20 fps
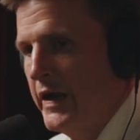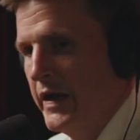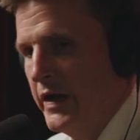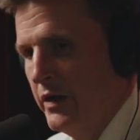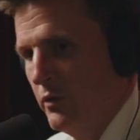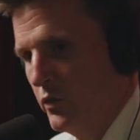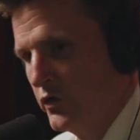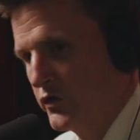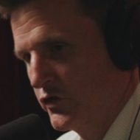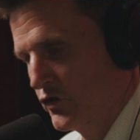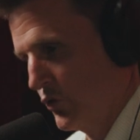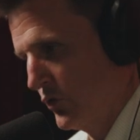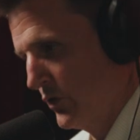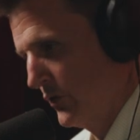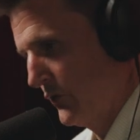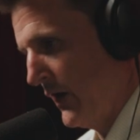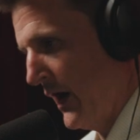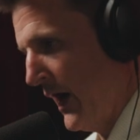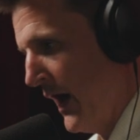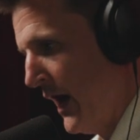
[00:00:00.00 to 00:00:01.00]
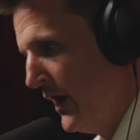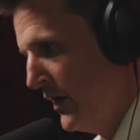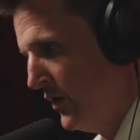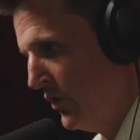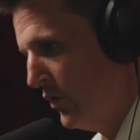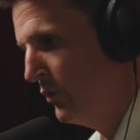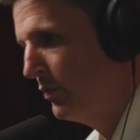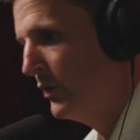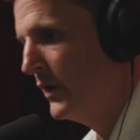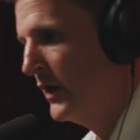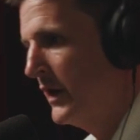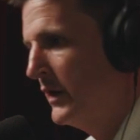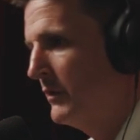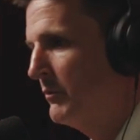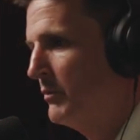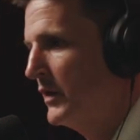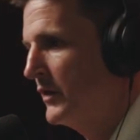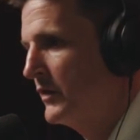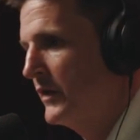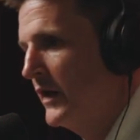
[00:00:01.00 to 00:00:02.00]
it was sort of
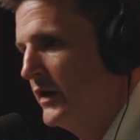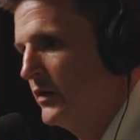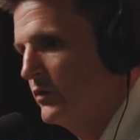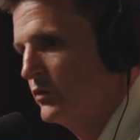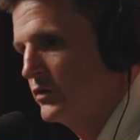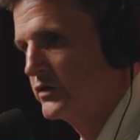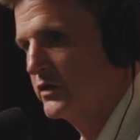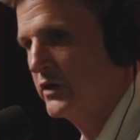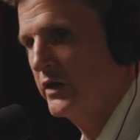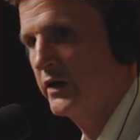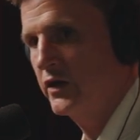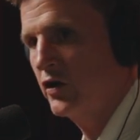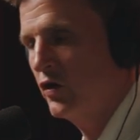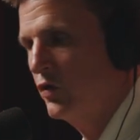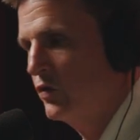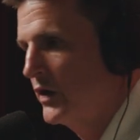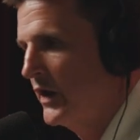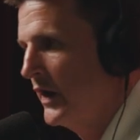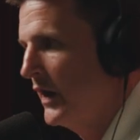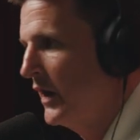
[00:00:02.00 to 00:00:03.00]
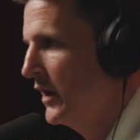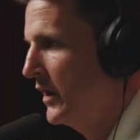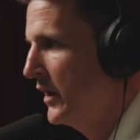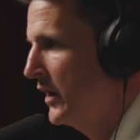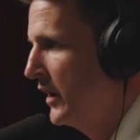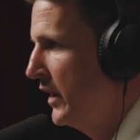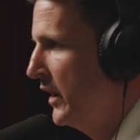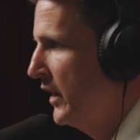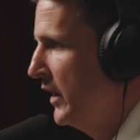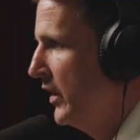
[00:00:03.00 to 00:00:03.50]
eye-opening, but then it was like, okay,